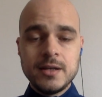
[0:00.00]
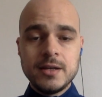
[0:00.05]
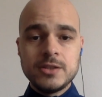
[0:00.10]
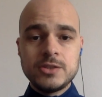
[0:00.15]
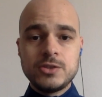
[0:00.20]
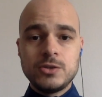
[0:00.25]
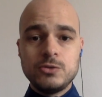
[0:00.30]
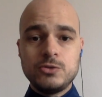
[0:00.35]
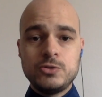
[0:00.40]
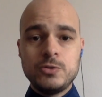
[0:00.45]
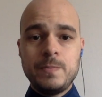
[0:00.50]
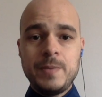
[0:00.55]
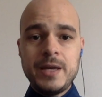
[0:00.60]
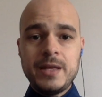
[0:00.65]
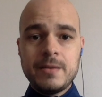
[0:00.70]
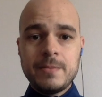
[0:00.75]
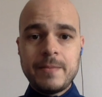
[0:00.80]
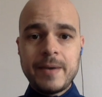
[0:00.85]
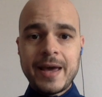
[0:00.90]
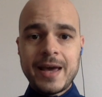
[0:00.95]
So to be
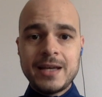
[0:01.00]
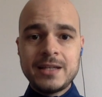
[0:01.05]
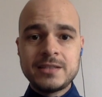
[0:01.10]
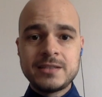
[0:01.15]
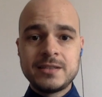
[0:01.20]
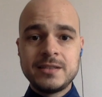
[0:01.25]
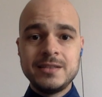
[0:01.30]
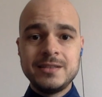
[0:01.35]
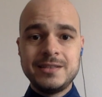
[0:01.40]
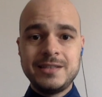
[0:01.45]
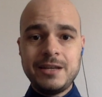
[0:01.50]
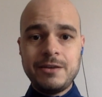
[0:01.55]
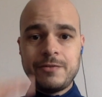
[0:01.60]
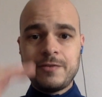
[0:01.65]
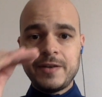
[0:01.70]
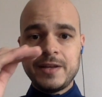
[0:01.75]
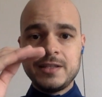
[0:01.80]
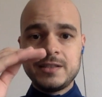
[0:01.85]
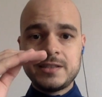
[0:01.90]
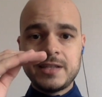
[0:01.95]
the best,
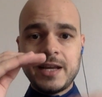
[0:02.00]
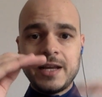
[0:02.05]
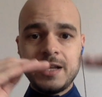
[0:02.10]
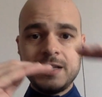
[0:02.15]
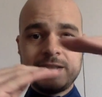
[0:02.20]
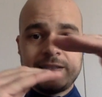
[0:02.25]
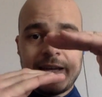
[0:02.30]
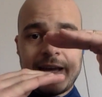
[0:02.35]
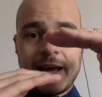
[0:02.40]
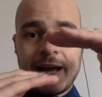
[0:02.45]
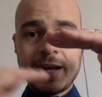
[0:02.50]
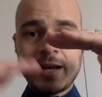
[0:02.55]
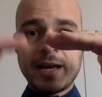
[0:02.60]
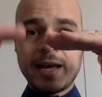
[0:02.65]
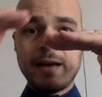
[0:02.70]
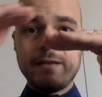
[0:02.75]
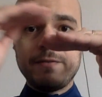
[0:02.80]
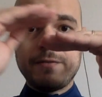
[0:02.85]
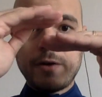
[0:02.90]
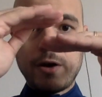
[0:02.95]
defense and attack
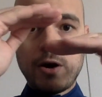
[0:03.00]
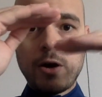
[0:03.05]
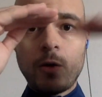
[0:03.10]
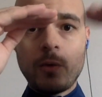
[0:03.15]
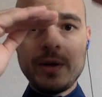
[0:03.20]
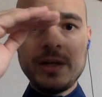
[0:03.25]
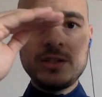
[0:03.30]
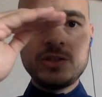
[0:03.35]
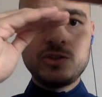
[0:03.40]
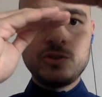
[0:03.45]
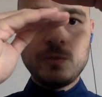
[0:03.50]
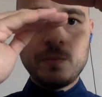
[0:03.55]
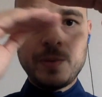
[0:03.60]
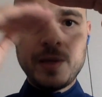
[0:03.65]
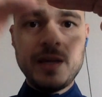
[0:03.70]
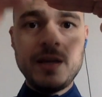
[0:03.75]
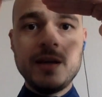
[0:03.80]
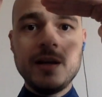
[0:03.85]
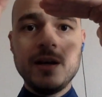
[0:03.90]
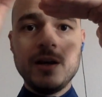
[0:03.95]
have always to
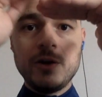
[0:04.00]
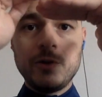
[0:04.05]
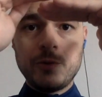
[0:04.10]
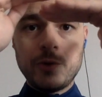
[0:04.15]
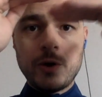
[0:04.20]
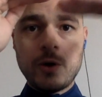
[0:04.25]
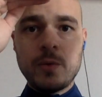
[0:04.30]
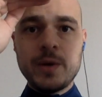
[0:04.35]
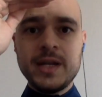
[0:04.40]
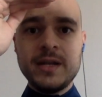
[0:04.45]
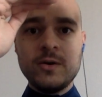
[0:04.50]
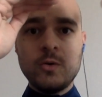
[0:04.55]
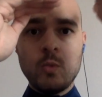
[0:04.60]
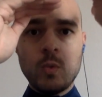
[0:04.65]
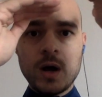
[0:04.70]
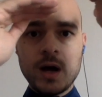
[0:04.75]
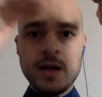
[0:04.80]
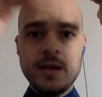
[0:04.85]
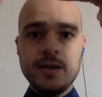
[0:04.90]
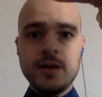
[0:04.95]
be growing
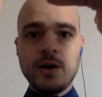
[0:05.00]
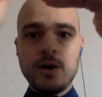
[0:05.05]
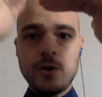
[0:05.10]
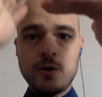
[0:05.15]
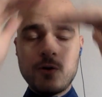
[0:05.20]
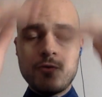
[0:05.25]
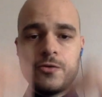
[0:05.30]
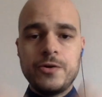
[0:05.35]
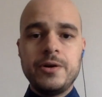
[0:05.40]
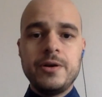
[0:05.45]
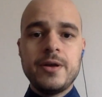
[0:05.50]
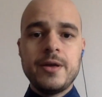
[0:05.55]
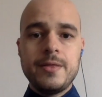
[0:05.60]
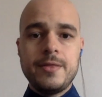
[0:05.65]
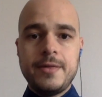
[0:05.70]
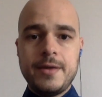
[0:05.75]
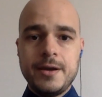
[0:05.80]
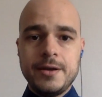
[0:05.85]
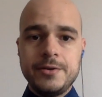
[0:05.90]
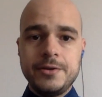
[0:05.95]
one over
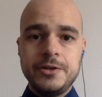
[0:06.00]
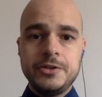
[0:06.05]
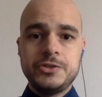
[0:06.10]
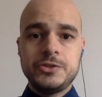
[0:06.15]
the other.